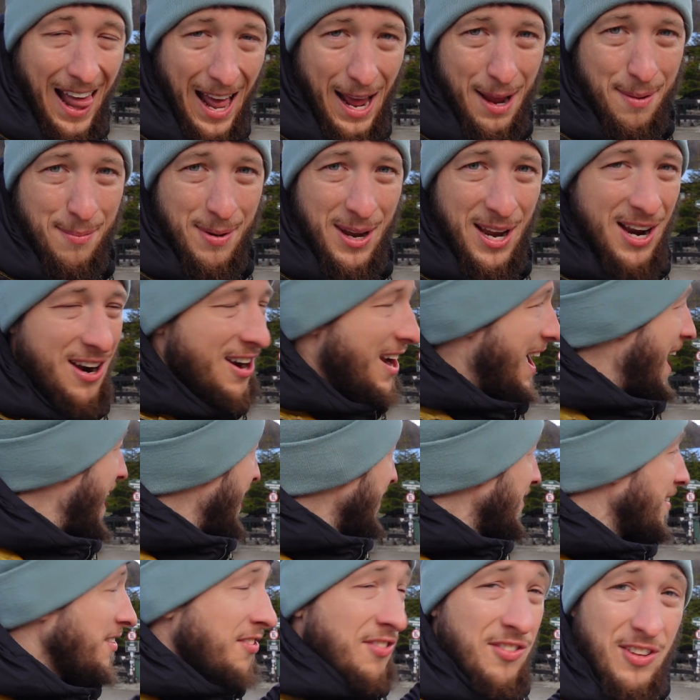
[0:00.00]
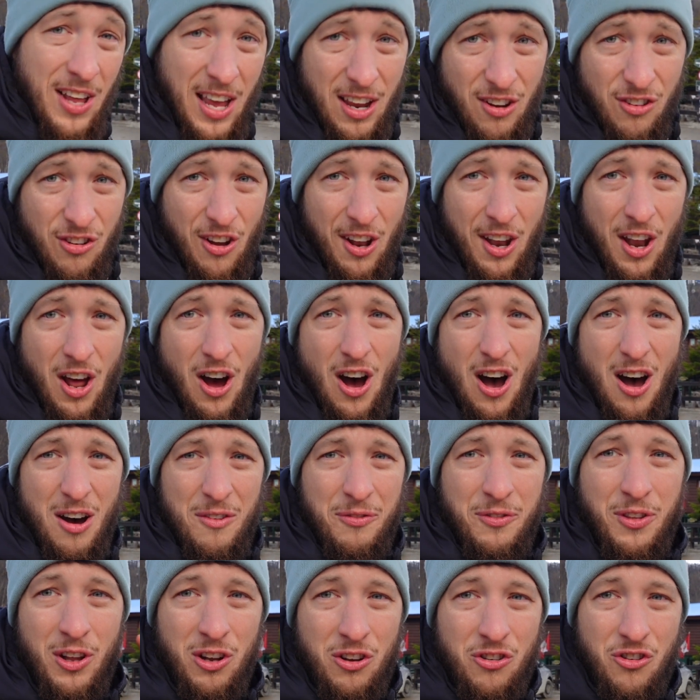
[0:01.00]
I'm here at the station
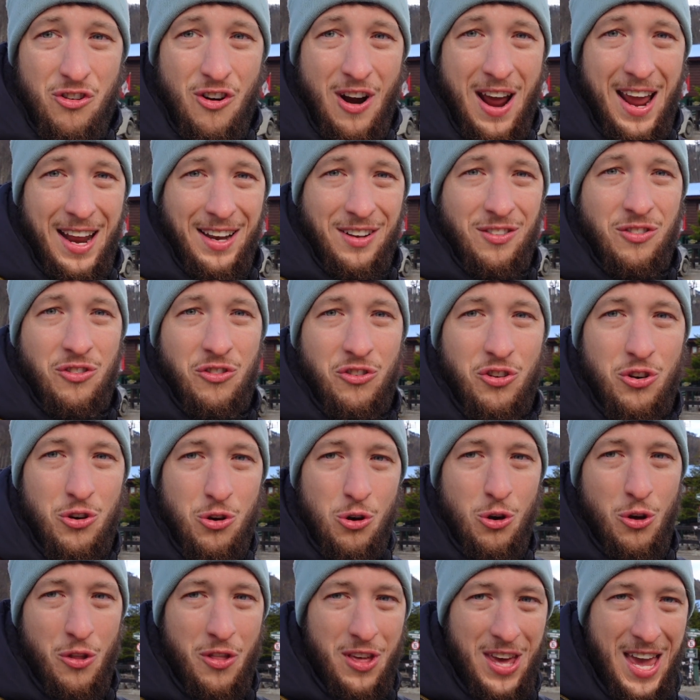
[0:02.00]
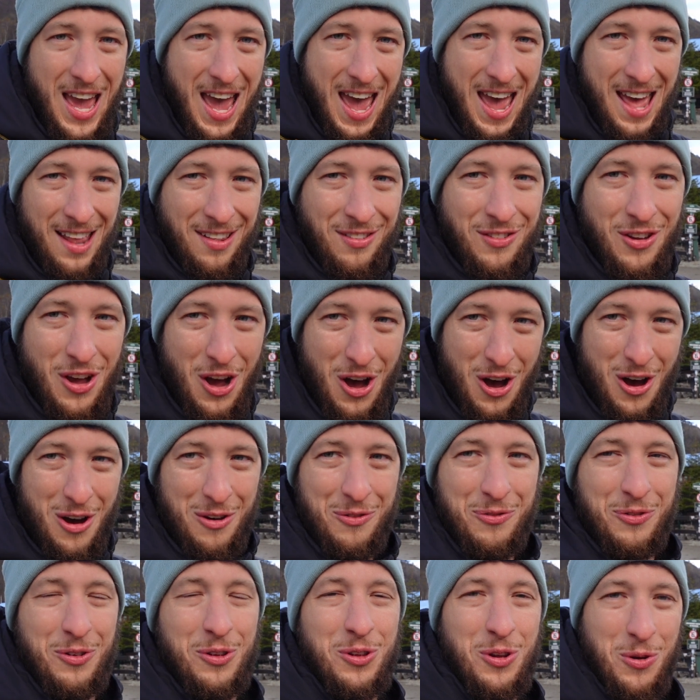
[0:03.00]
of the train to the end
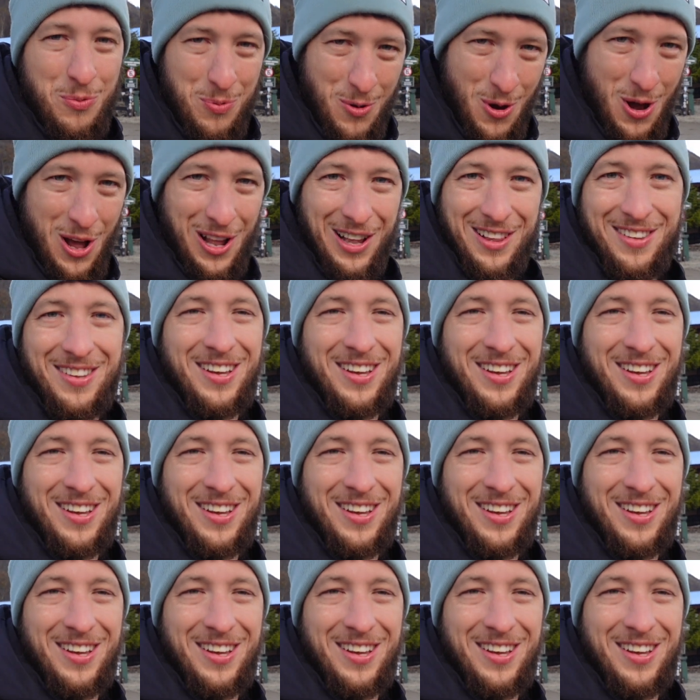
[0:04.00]
of the world.